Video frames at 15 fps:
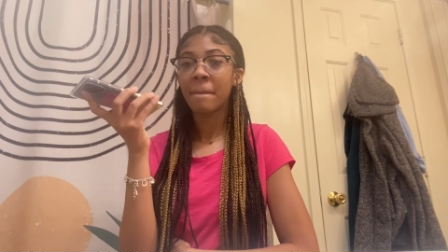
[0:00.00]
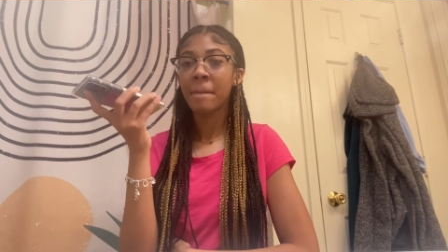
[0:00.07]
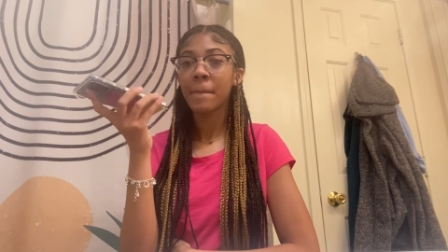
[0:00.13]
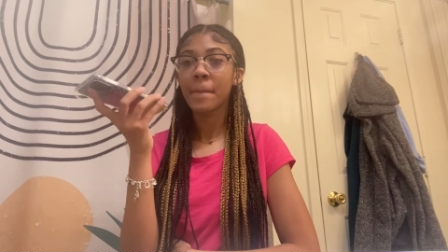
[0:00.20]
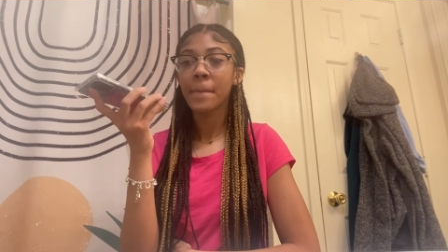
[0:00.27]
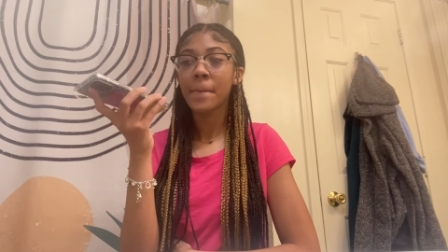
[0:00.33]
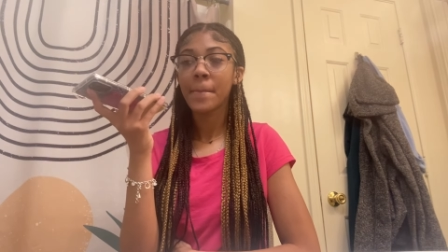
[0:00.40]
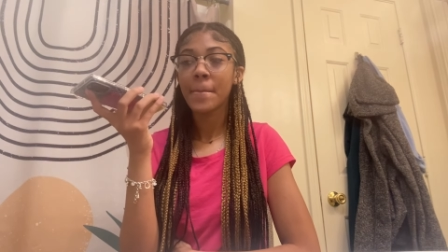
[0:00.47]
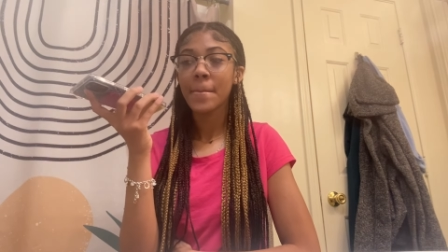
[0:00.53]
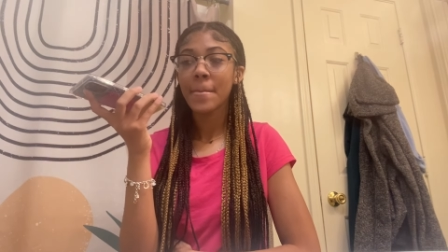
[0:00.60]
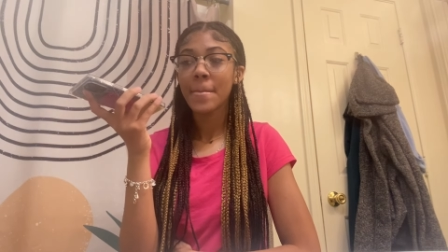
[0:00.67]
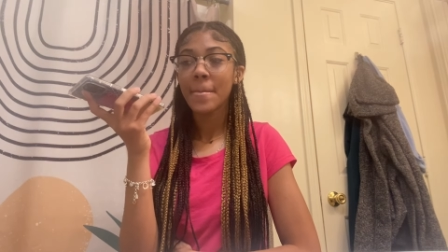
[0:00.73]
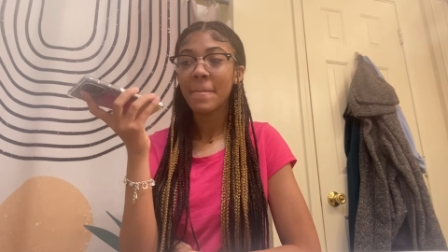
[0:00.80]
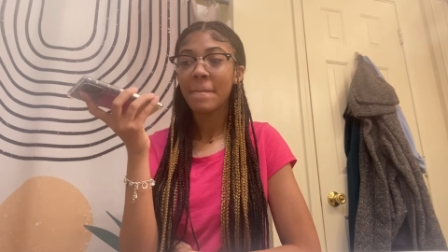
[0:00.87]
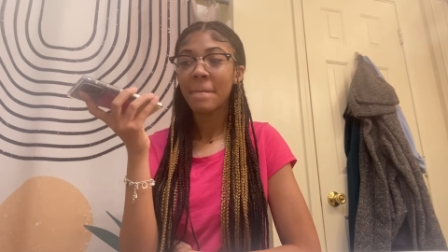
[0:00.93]
What you
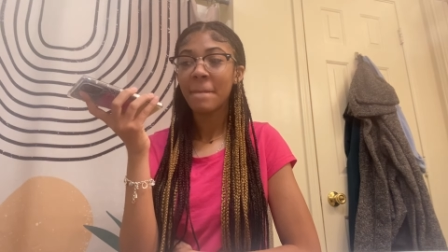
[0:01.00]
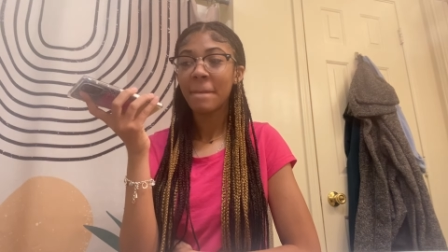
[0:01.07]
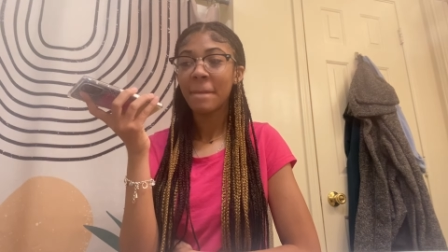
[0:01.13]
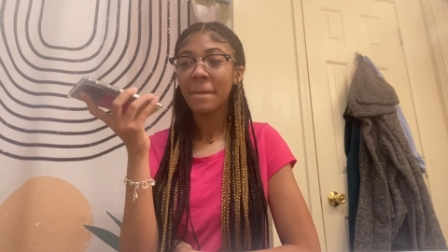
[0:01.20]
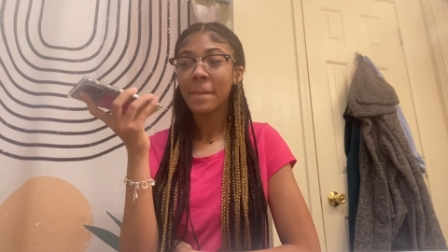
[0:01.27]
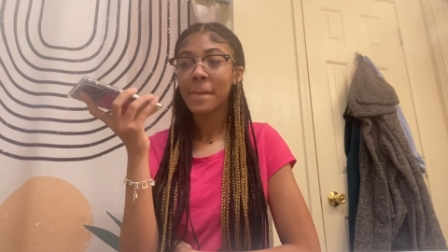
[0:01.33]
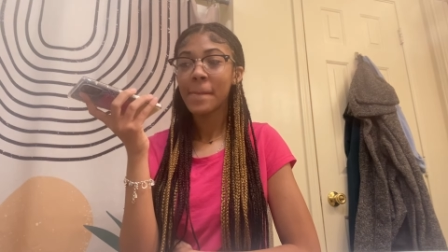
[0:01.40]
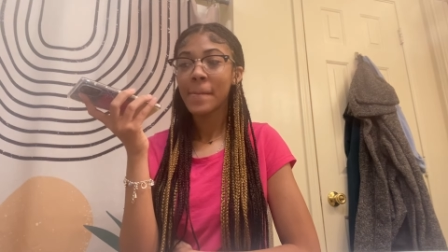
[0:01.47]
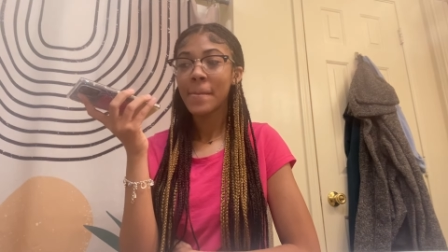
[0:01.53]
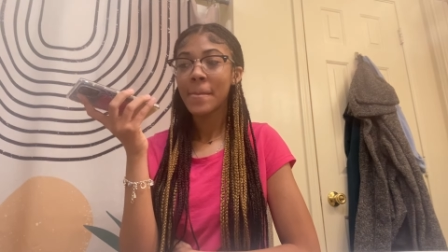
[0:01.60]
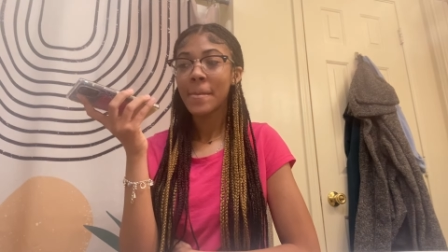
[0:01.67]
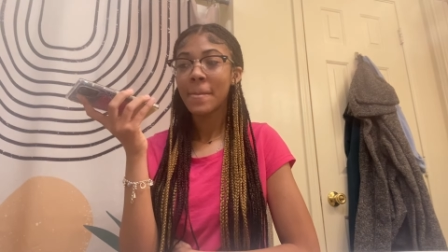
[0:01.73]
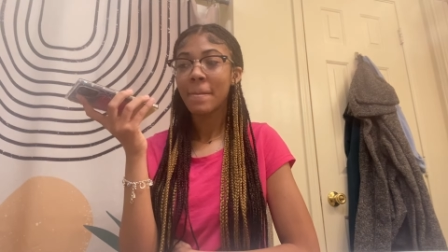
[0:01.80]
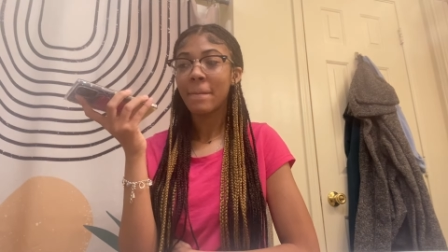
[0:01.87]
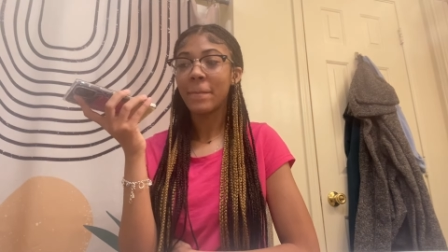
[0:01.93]
fighting over him
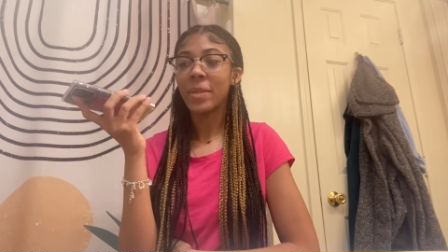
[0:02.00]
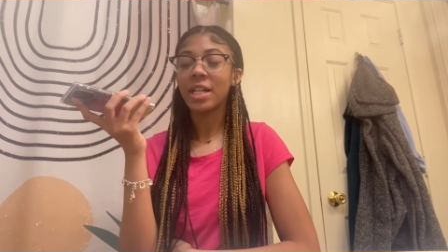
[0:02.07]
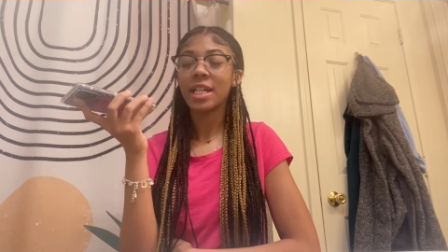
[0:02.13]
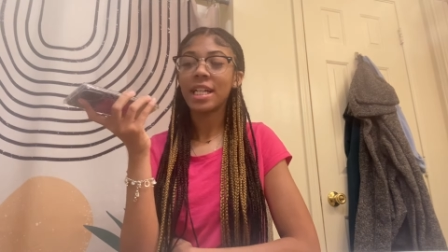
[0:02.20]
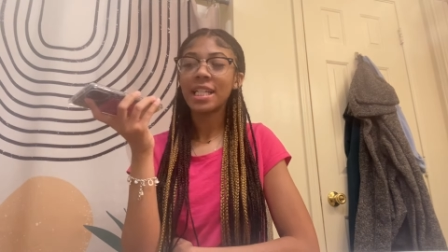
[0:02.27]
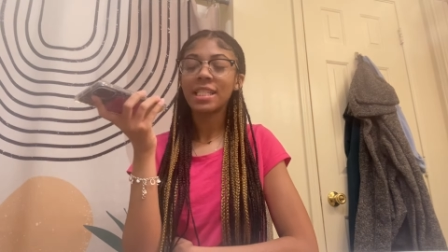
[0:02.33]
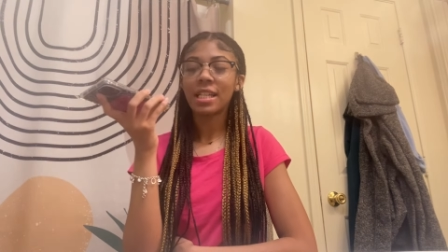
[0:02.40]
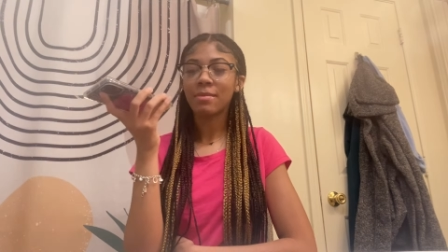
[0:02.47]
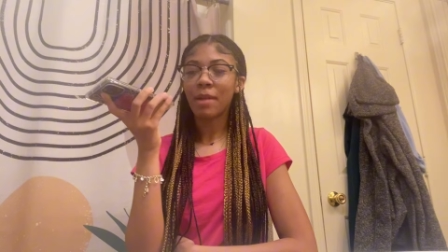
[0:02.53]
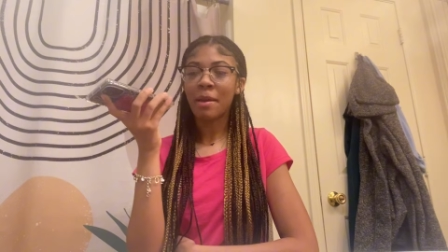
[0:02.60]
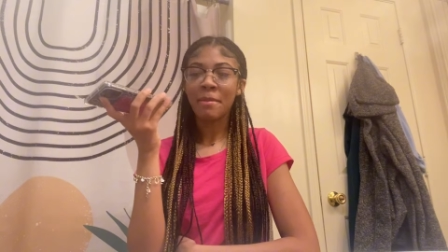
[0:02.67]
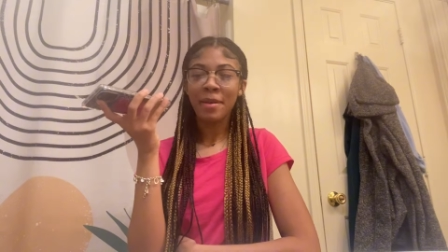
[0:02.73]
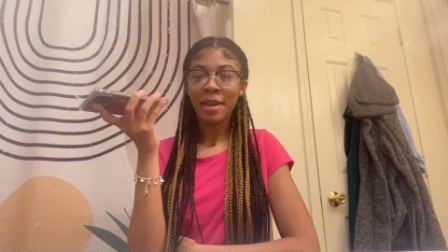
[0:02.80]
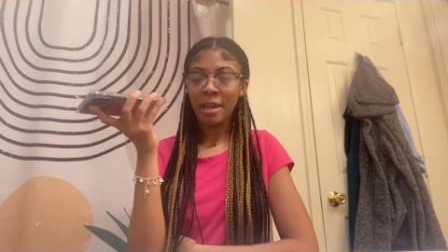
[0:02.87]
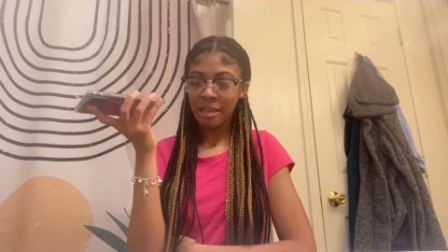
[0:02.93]
for? Because that's
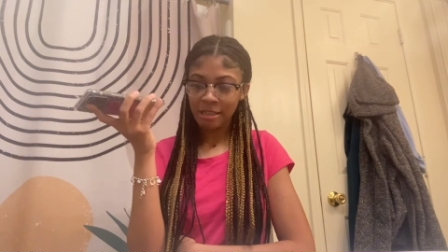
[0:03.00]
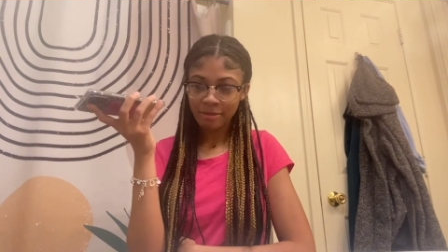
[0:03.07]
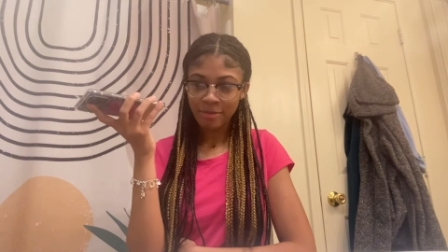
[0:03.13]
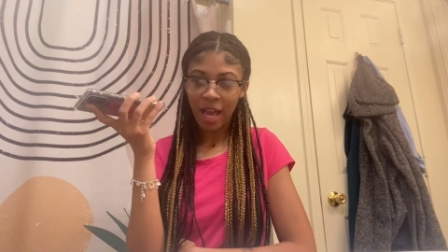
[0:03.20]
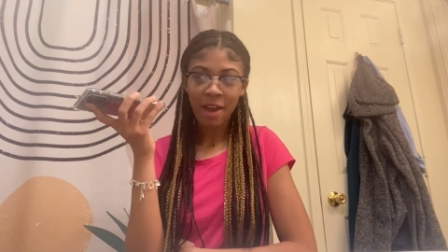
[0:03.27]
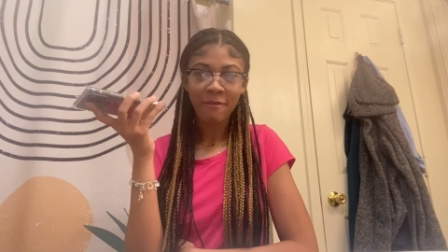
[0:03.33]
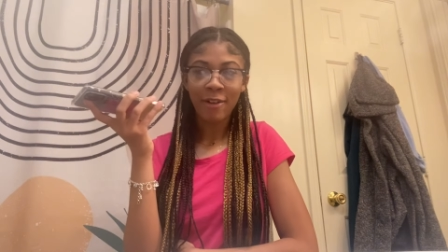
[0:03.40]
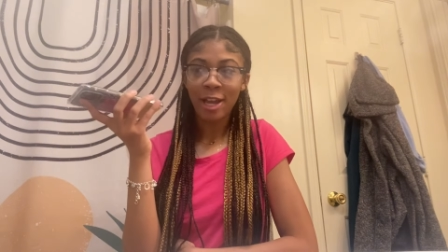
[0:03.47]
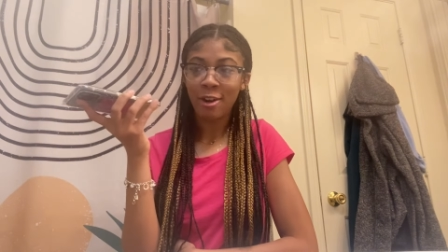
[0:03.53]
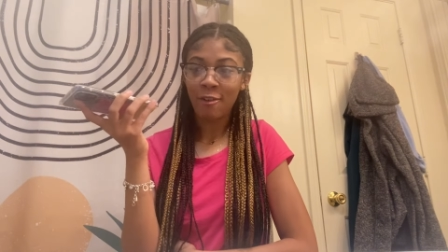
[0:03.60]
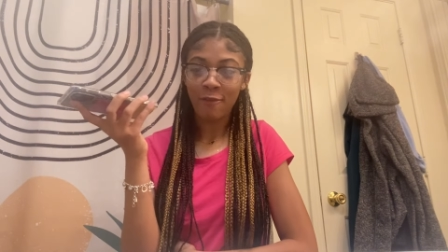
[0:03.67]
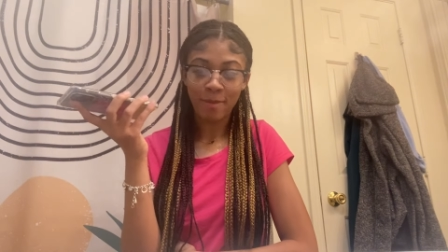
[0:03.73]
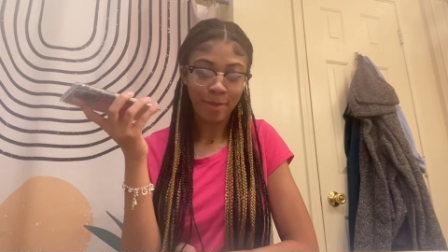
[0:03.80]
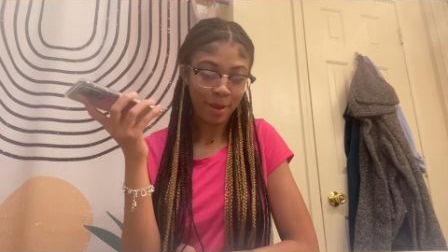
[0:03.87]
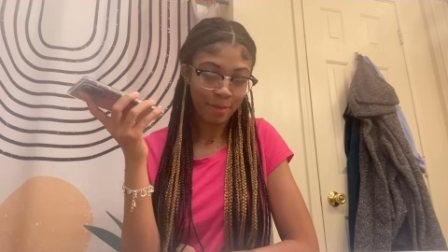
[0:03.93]
my man. I fight
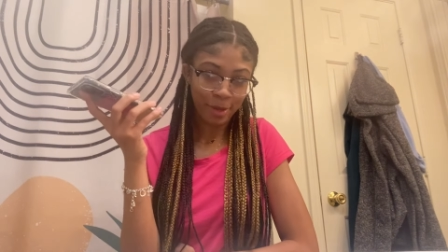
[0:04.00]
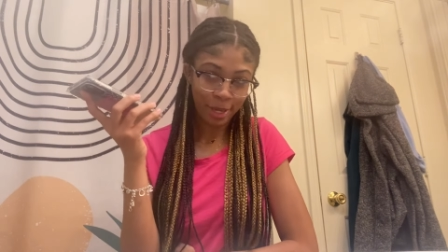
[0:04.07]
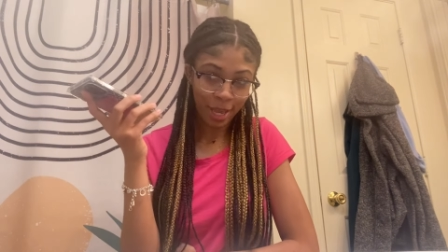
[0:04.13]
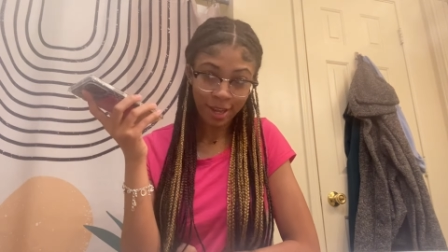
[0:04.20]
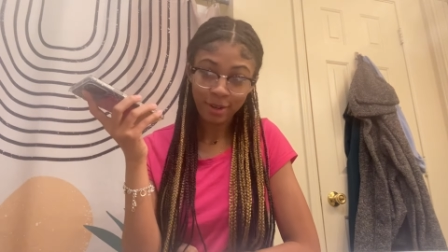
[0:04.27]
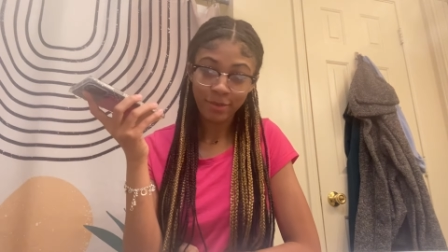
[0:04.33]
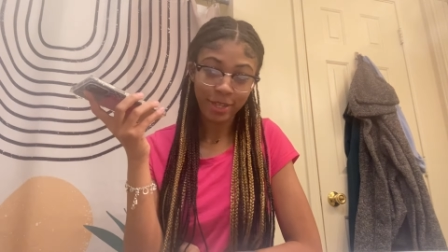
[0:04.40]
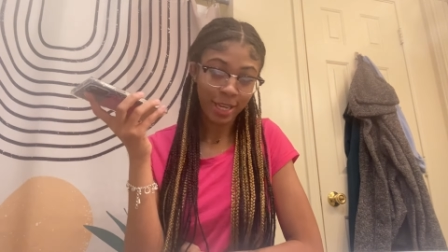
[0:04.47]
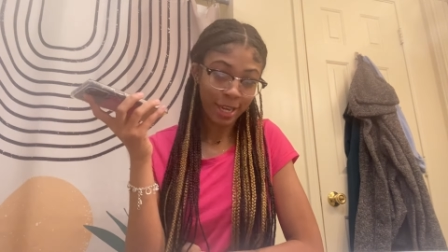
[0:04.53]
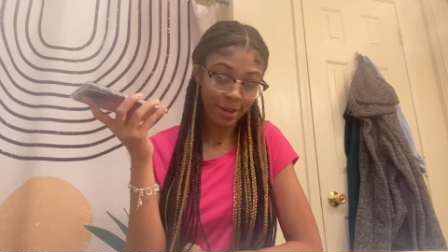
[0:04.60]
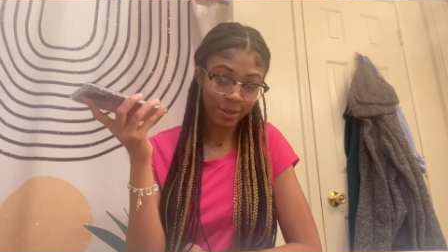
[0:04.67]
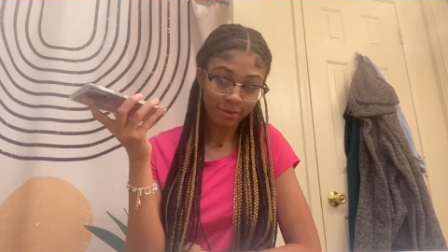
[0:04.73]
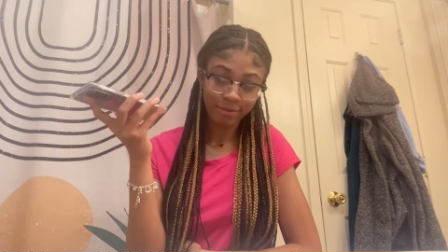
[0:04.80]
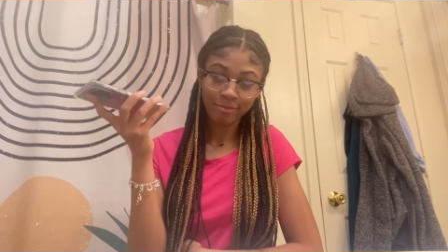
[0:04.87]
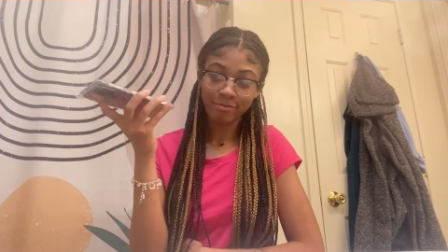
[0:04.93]
over my man. I don't care.